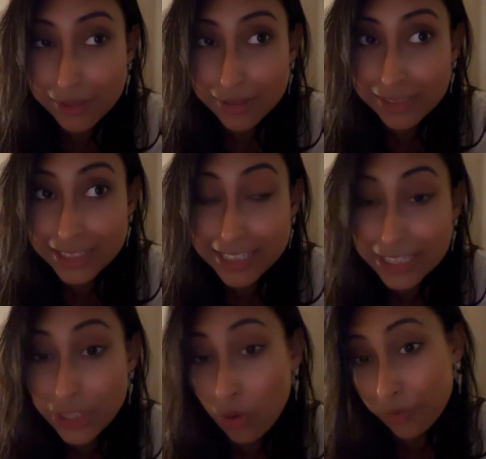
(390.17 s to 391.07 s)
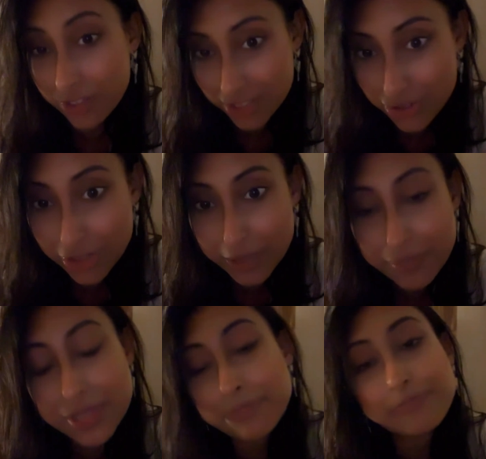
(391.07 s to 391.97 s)
the city of his
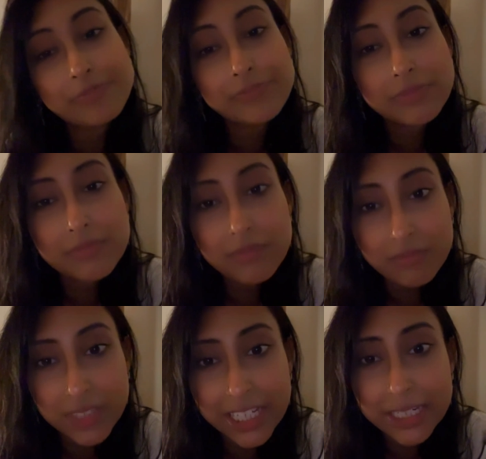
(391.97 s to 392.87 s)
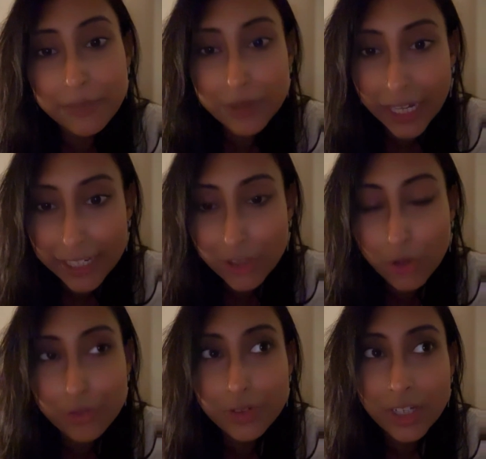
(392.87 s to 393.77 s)
dreams, and I'm kind of